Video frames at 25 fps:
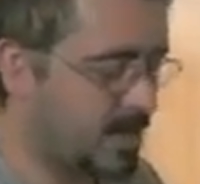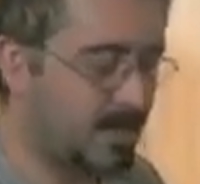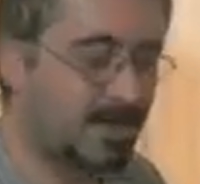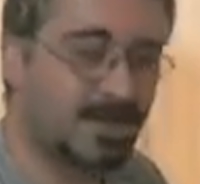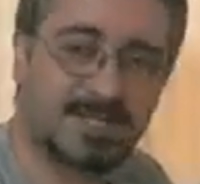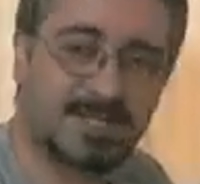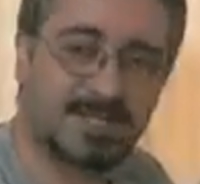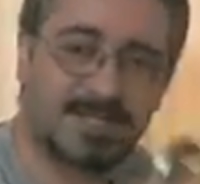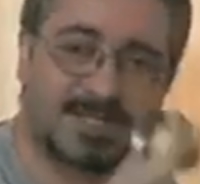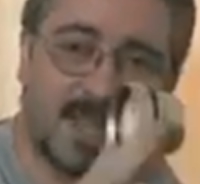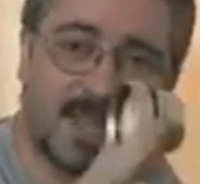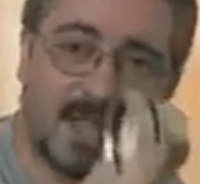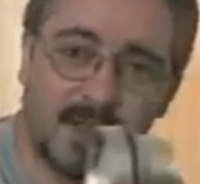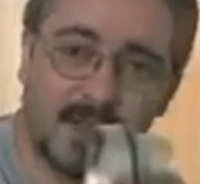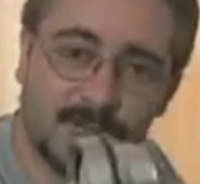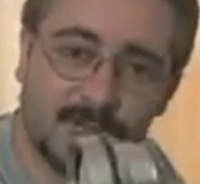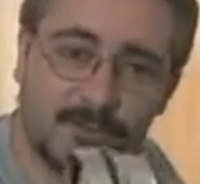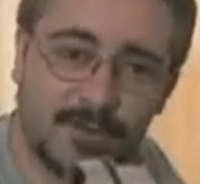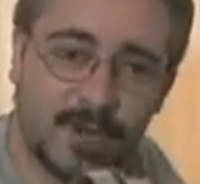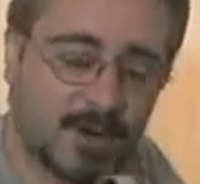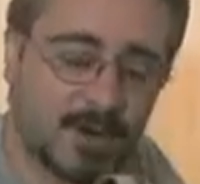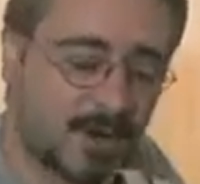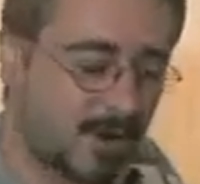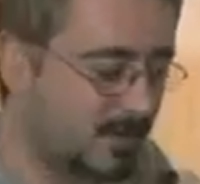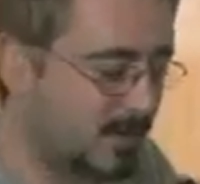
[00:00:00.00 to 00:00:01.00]
There's a
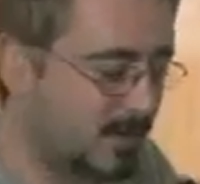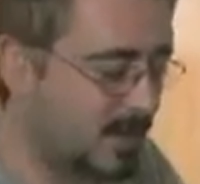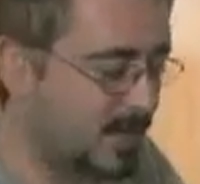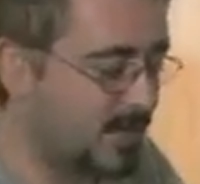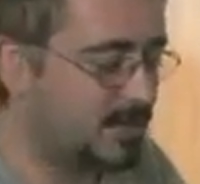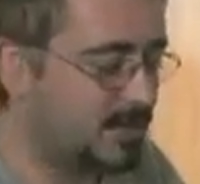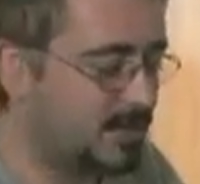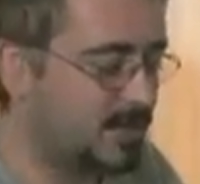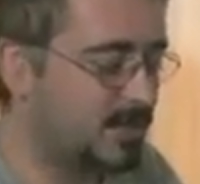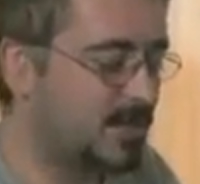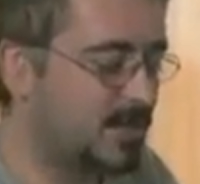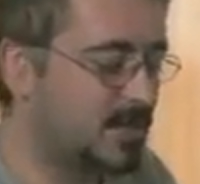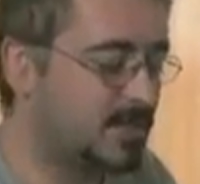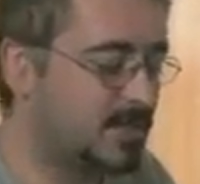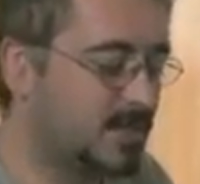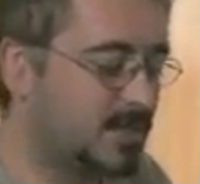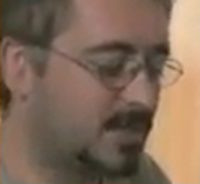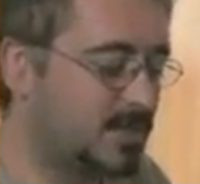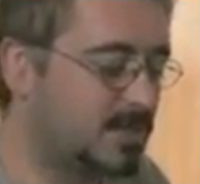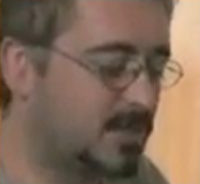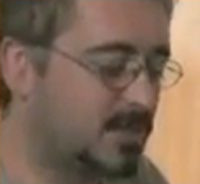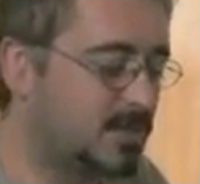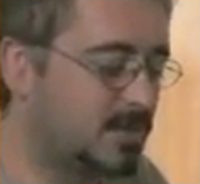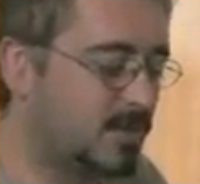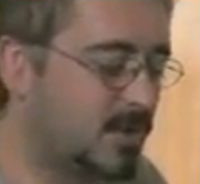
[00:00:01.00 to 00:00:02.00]
telephoto lens, and these
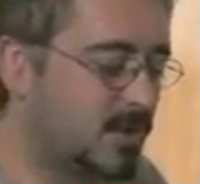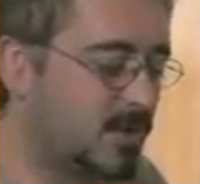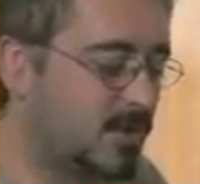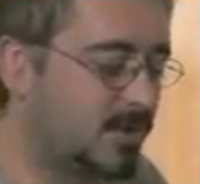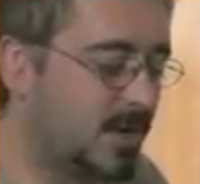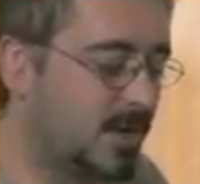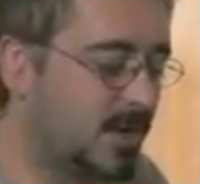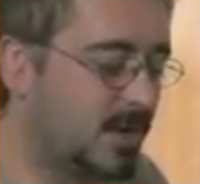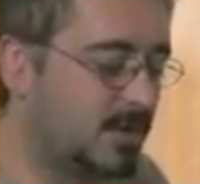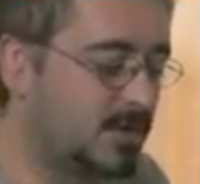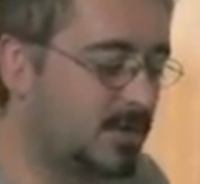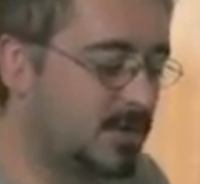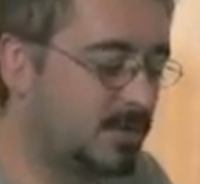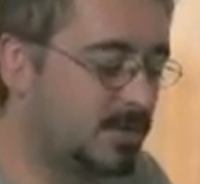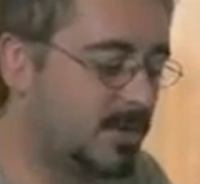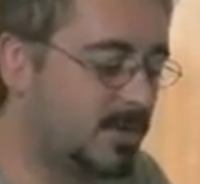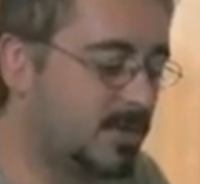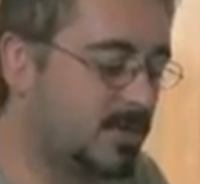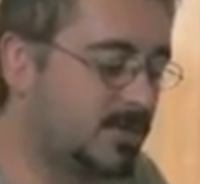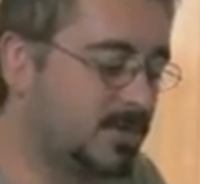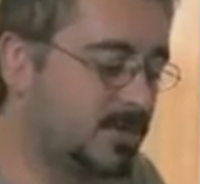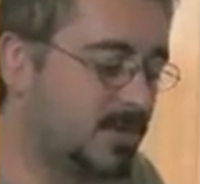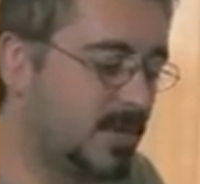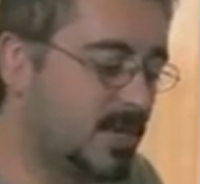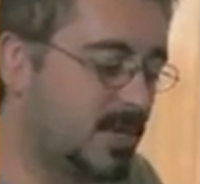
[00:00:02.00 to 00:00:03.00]
can screw on there as
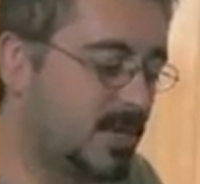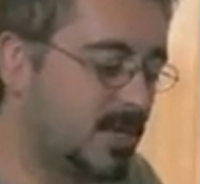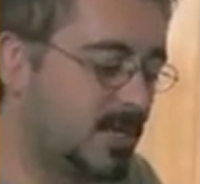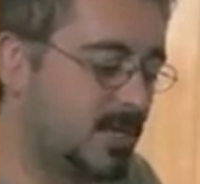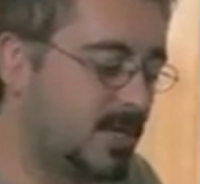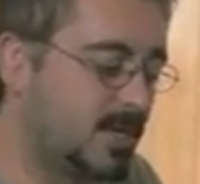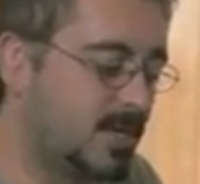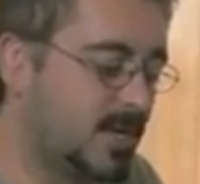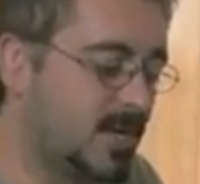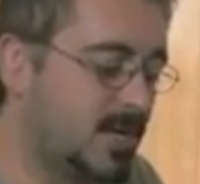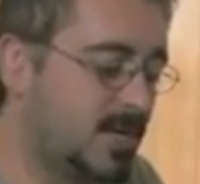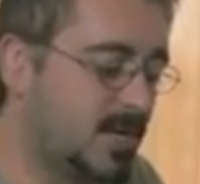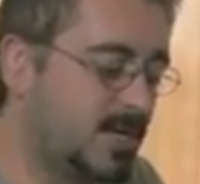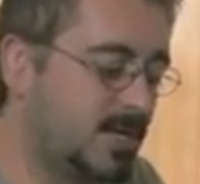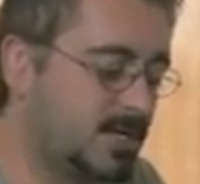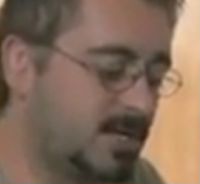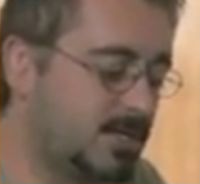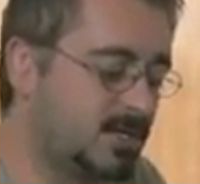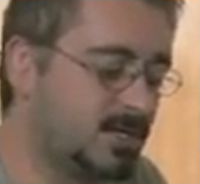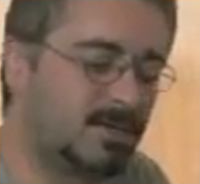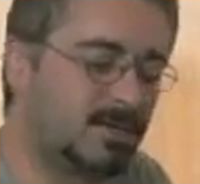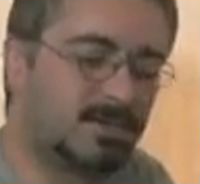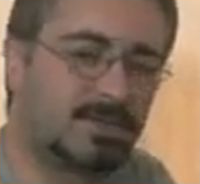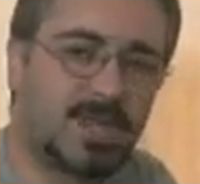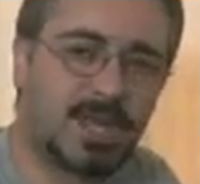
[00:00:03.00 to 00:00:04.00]
well, so you can
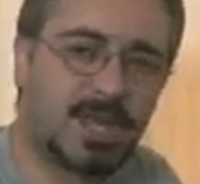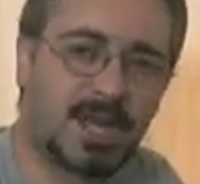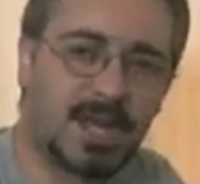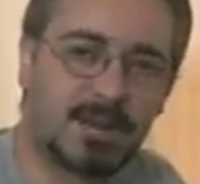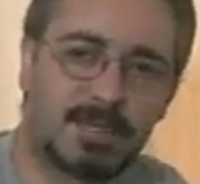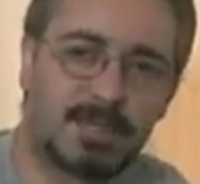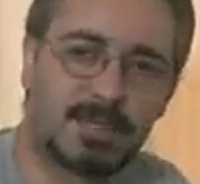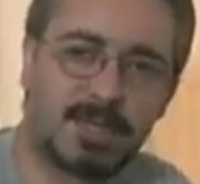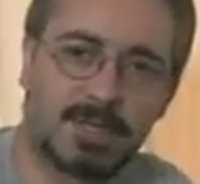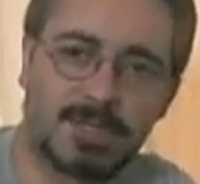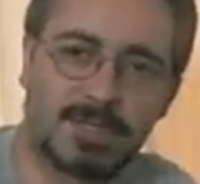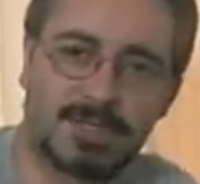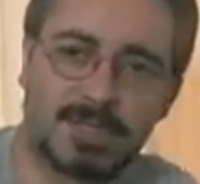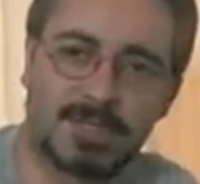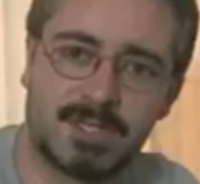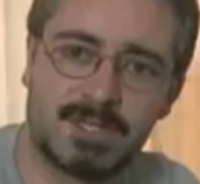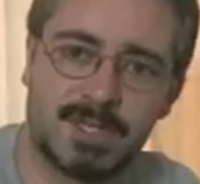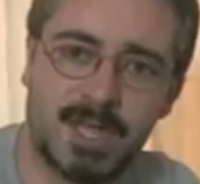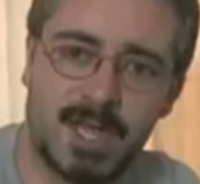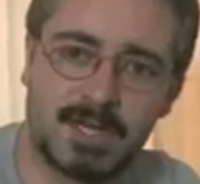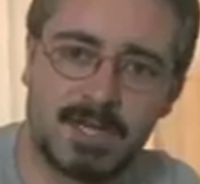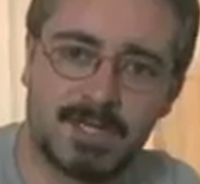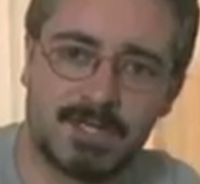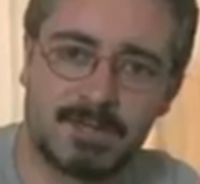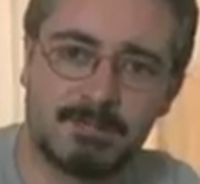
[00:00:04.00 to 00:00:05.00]
sort of get up close to
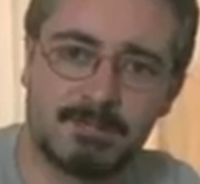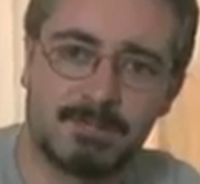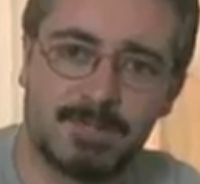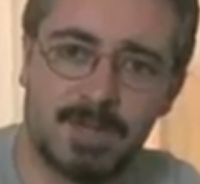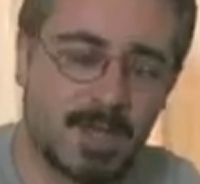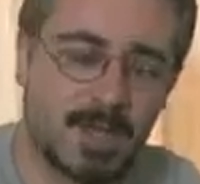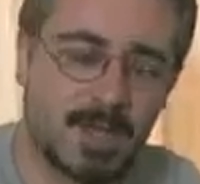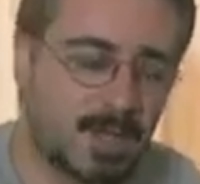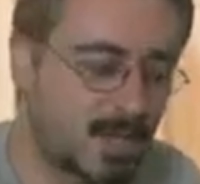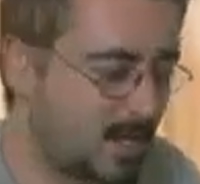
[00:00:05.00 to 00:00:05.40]
the action.